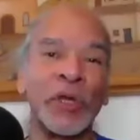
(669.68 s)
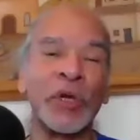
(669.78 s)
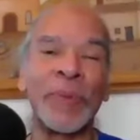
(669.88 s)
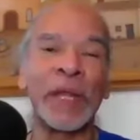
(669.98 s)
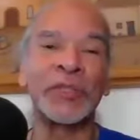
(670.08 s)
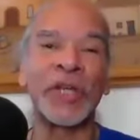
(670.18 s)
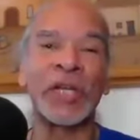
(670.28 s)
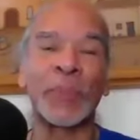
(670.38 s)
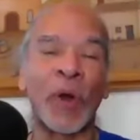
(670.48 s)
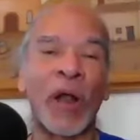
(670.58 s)
you've been a
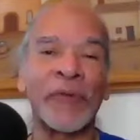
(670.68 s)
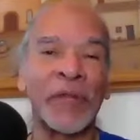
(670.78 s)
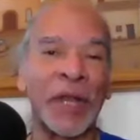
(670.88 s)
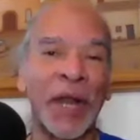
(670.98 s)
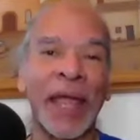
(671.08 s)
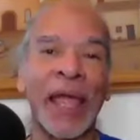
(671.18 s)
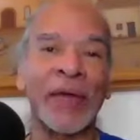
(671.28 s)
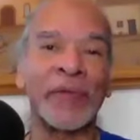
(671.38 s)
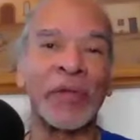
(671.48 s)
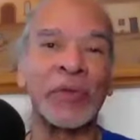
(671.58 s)
judge more often than I
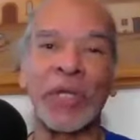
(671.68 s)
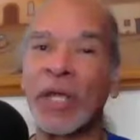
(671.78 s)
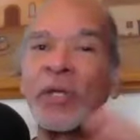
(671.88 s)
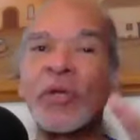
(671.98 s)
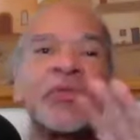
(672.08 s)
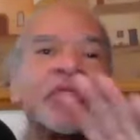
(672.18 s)
have, and you